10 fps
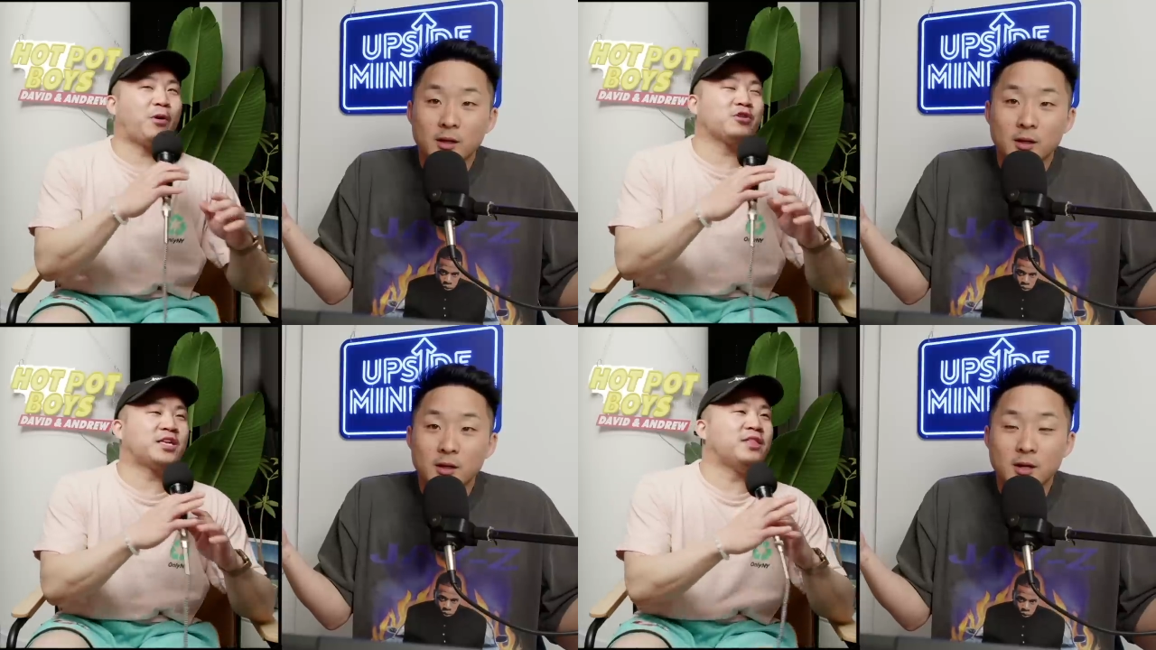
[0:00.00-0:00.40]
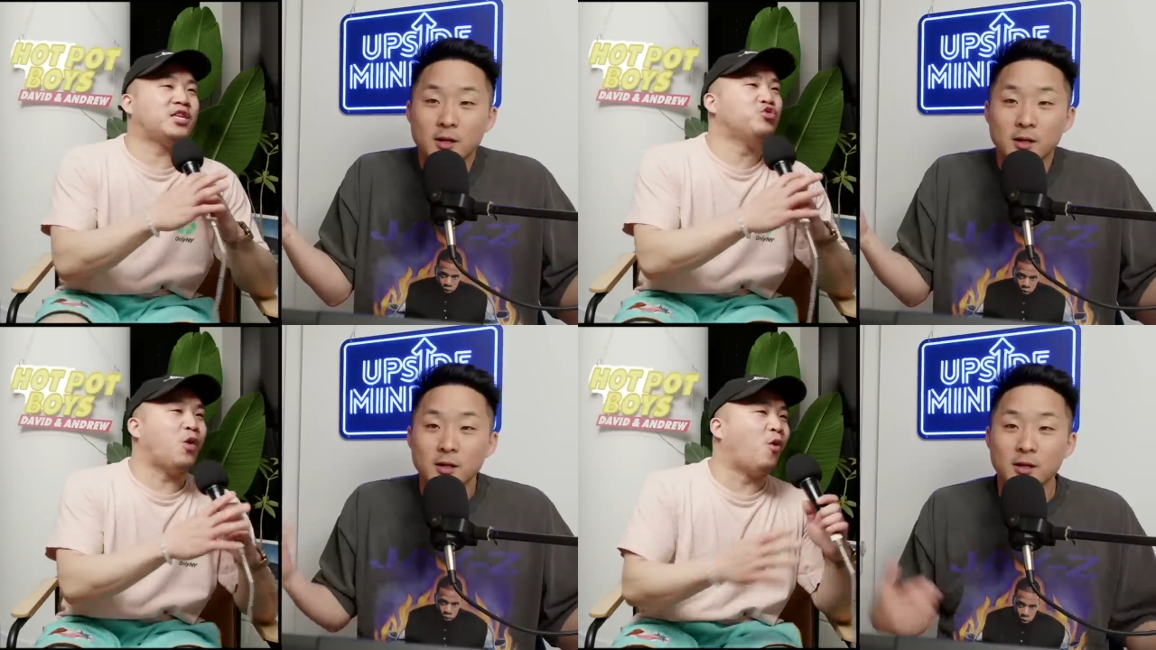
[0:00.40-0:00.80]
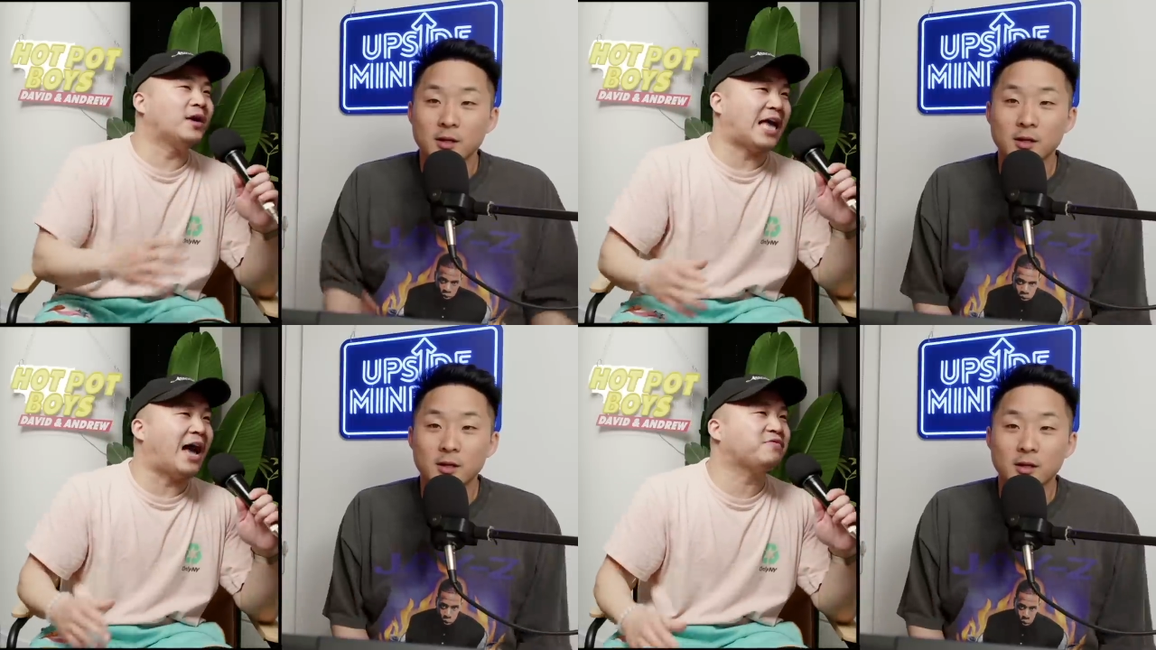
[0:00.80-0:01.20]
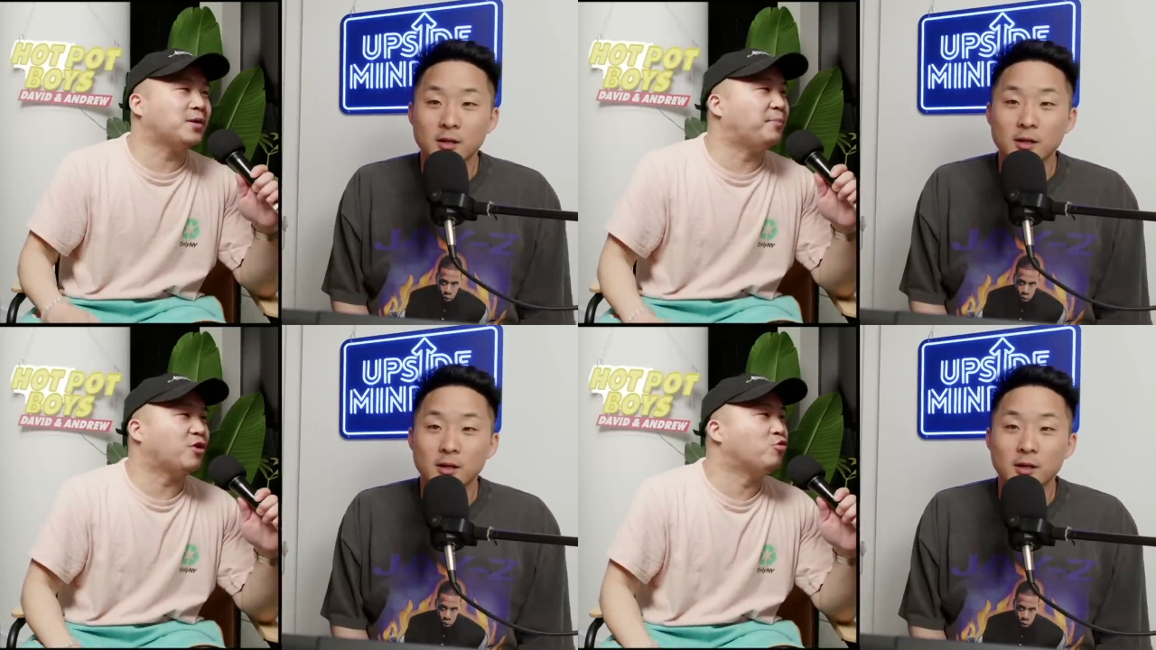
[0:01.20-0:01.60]
Speaker 1: person that you always have
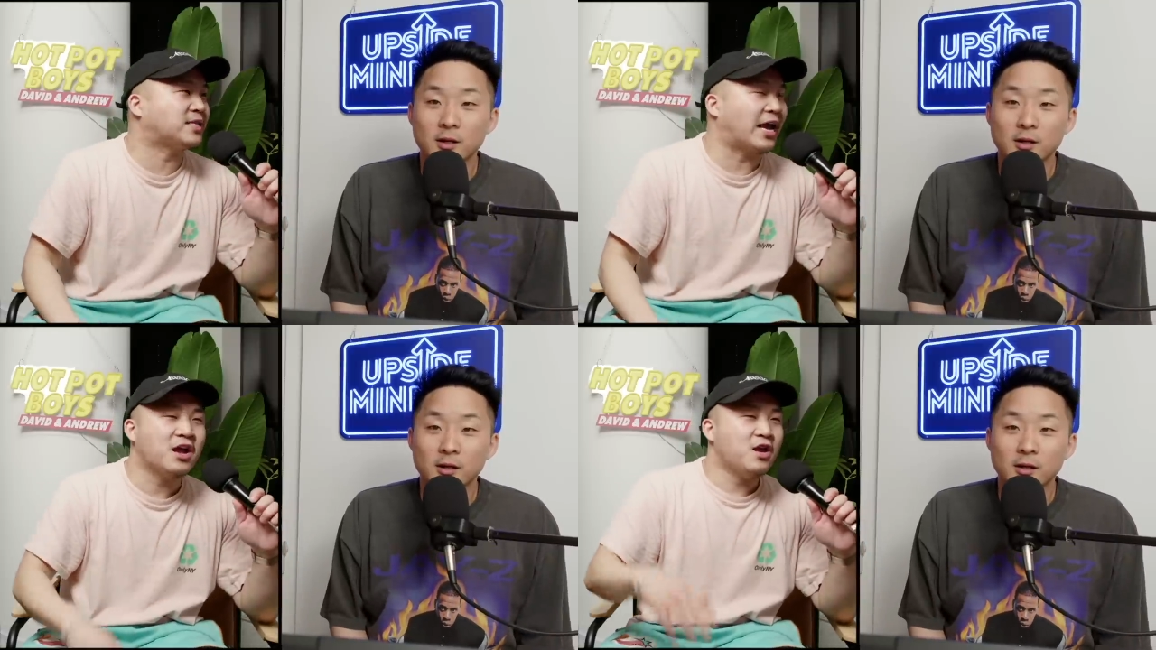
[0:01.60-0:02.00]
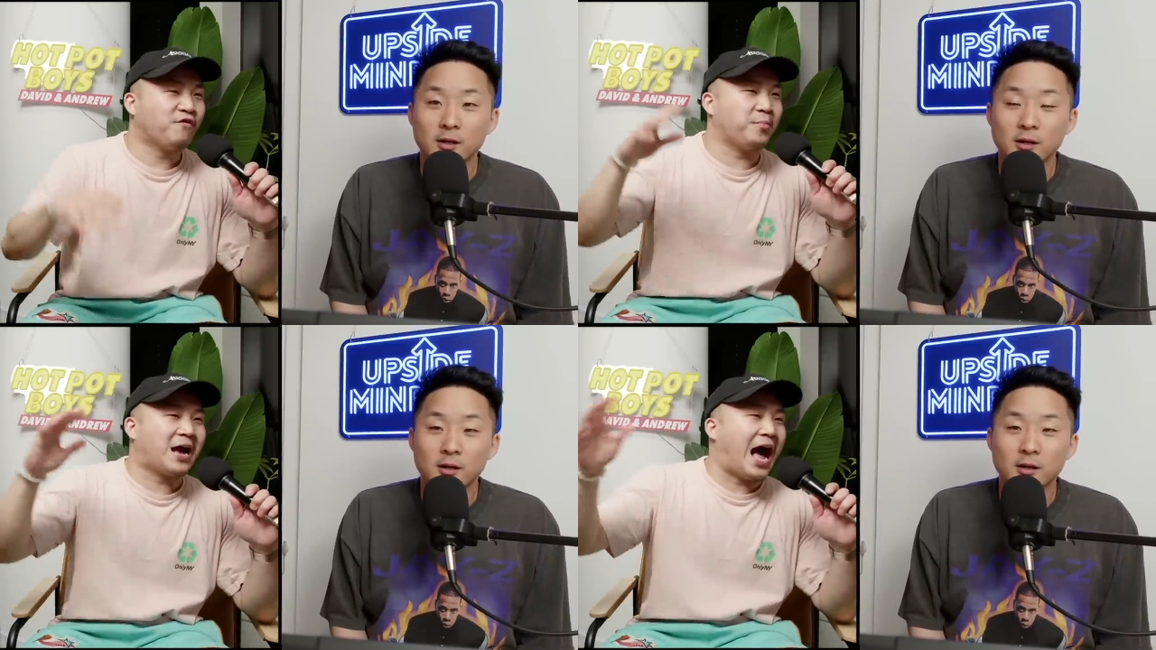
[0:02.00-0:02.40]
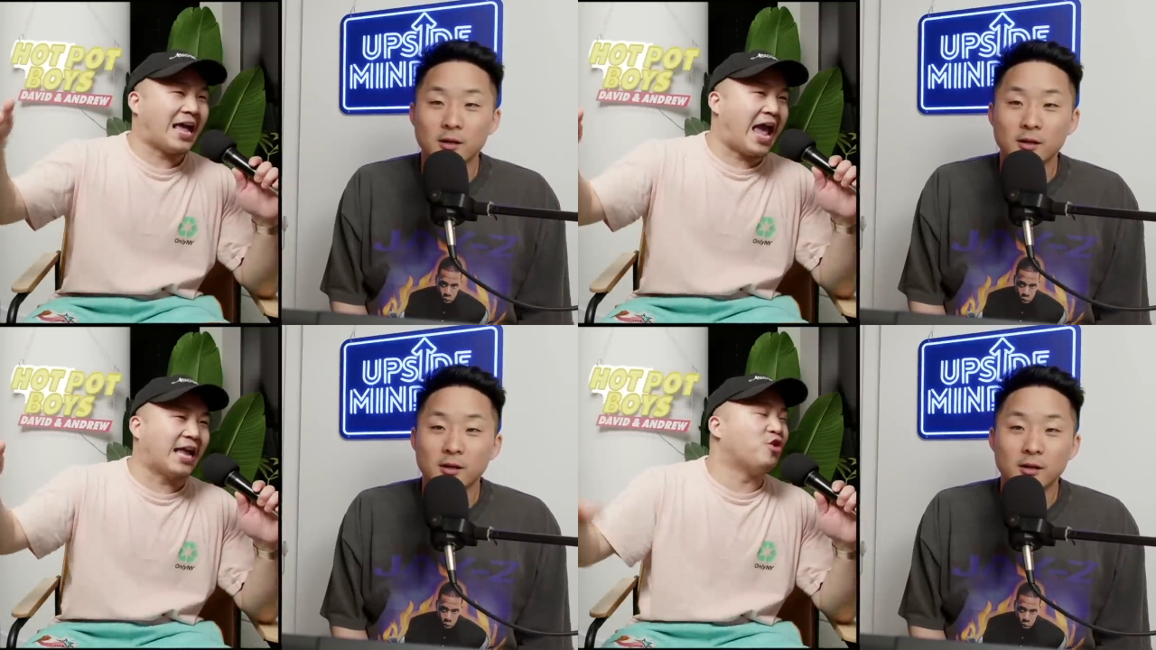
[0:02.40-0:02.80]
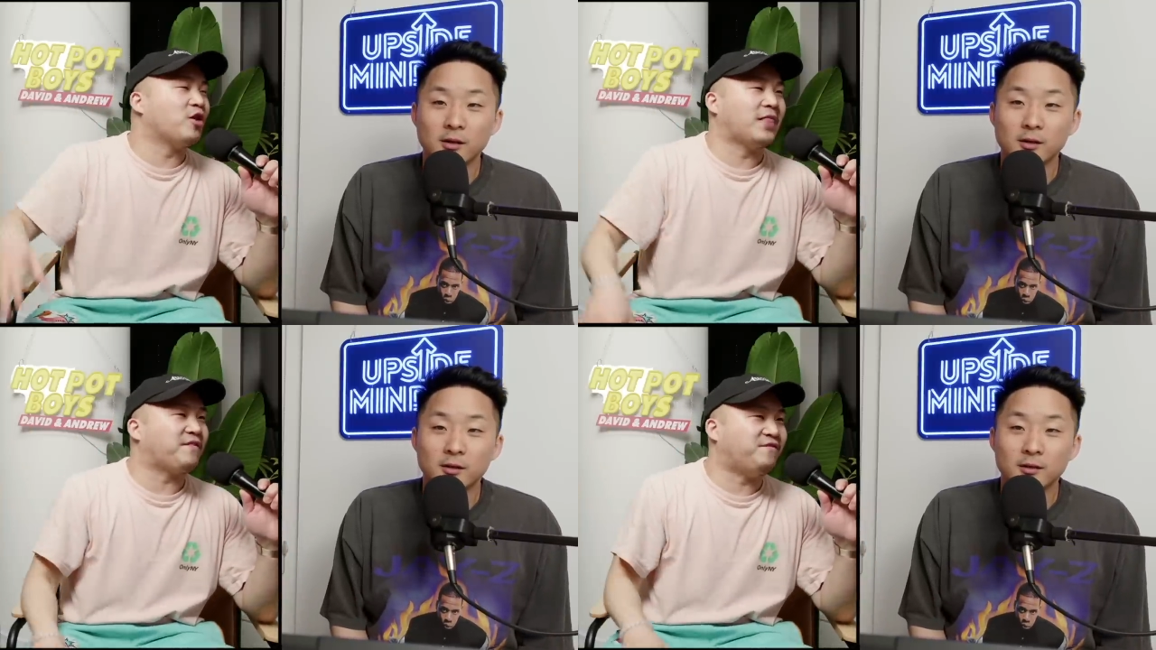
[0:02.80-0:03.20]
somebody who's like from Guyana
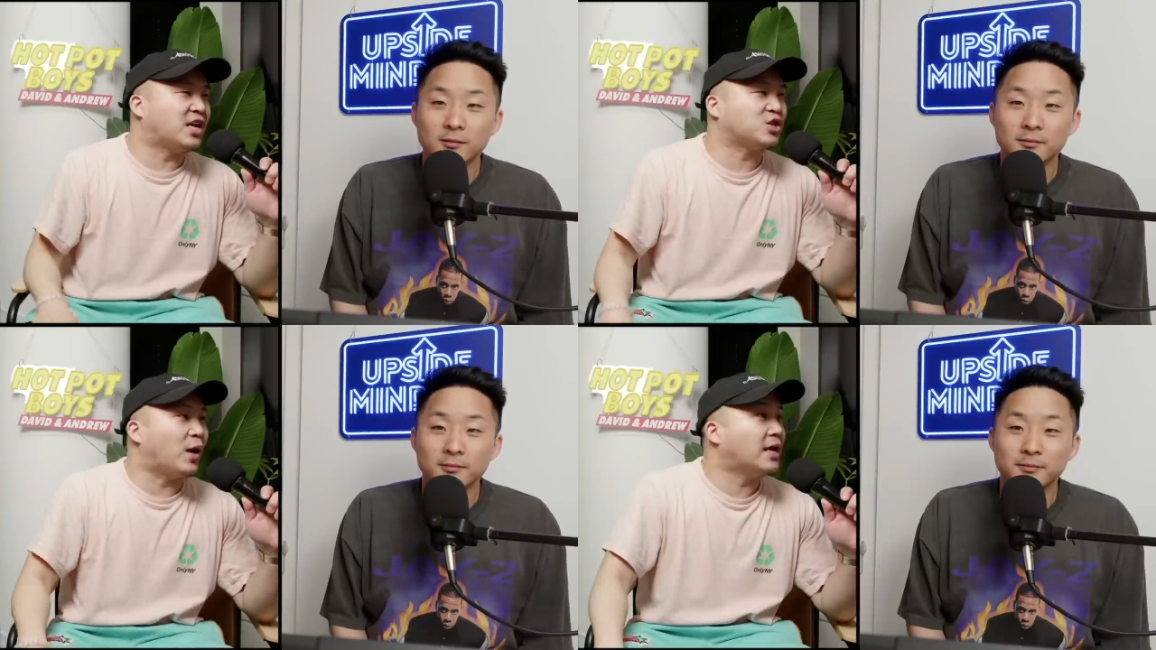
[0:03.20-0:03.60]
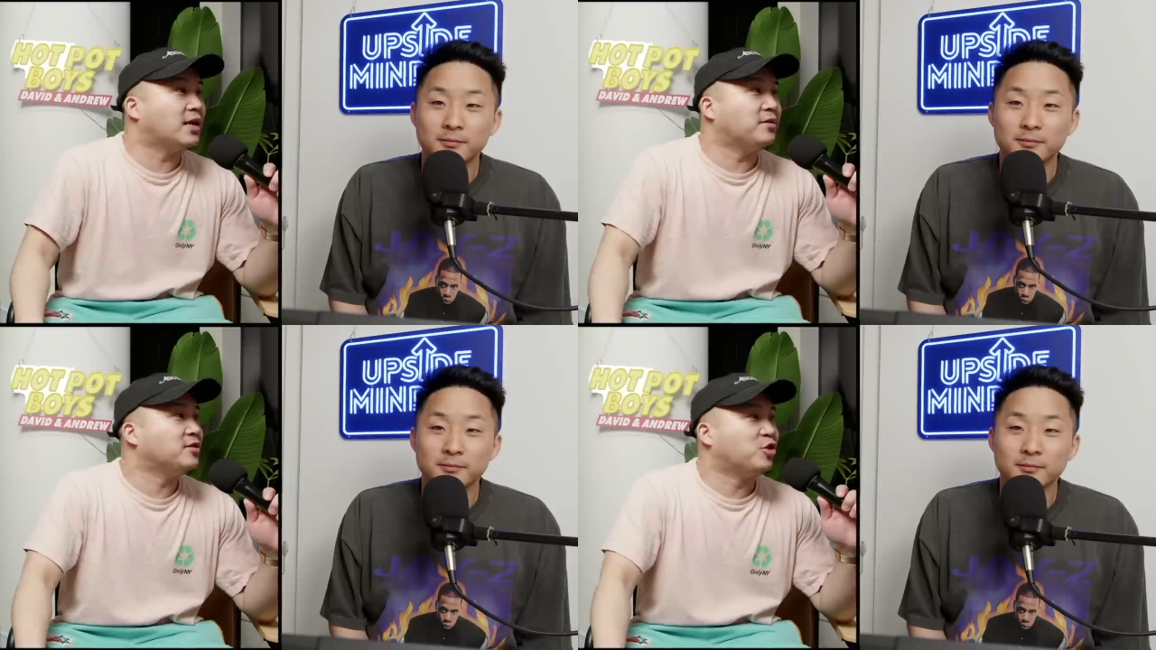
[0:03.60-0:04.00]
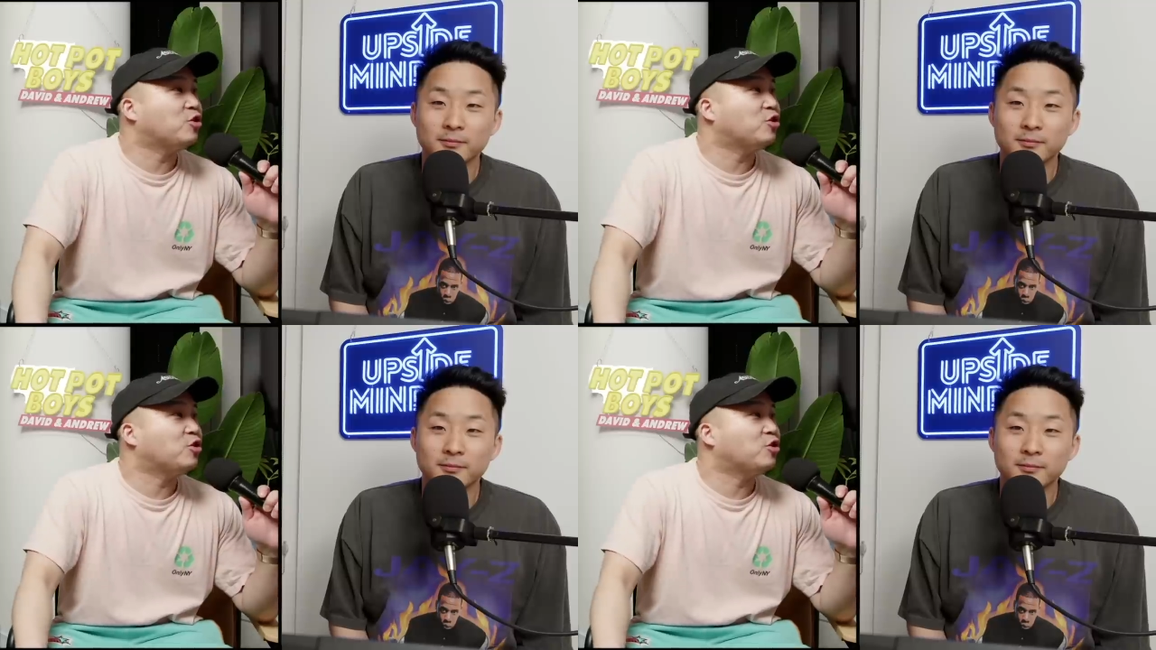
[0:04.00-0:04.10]
or like Venezuela